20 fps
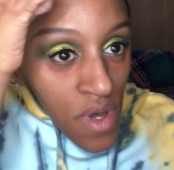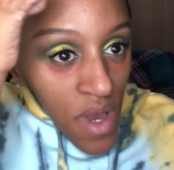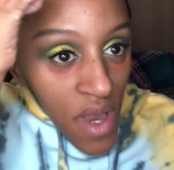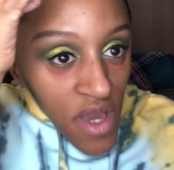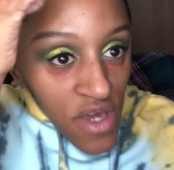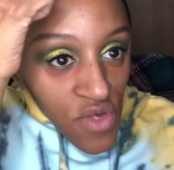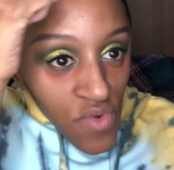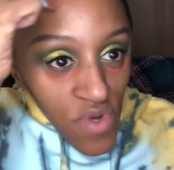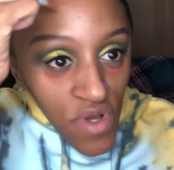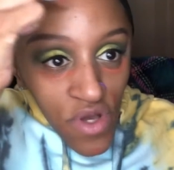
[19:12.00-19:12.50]

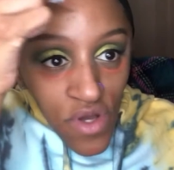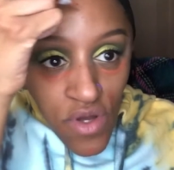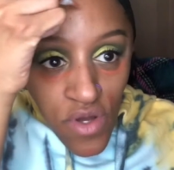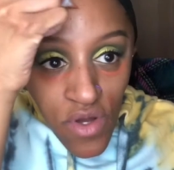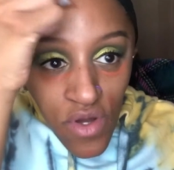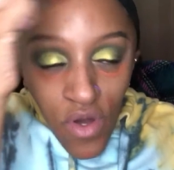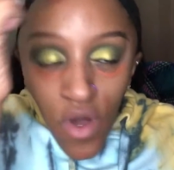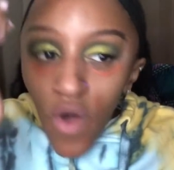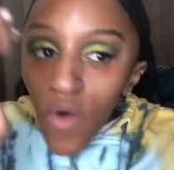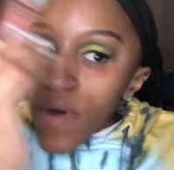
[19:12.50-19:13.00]
just want to
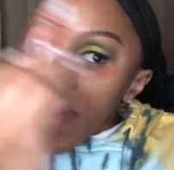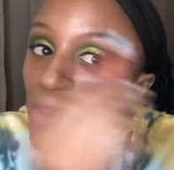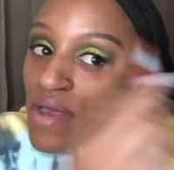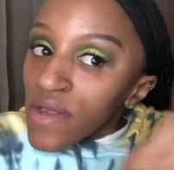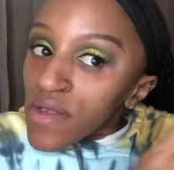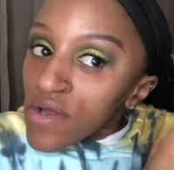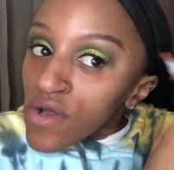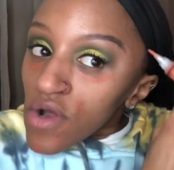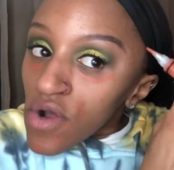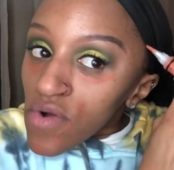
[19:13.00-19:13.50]
go in
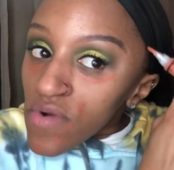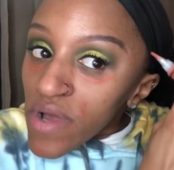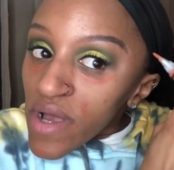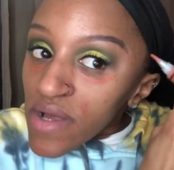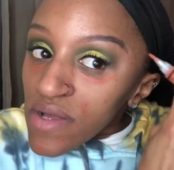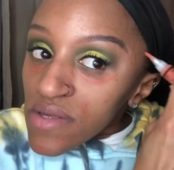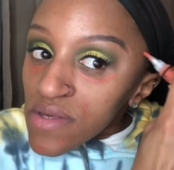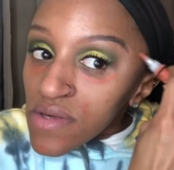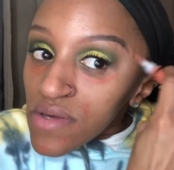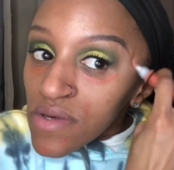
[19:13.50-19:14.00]
and
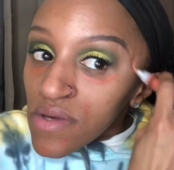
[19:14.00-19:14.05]
correct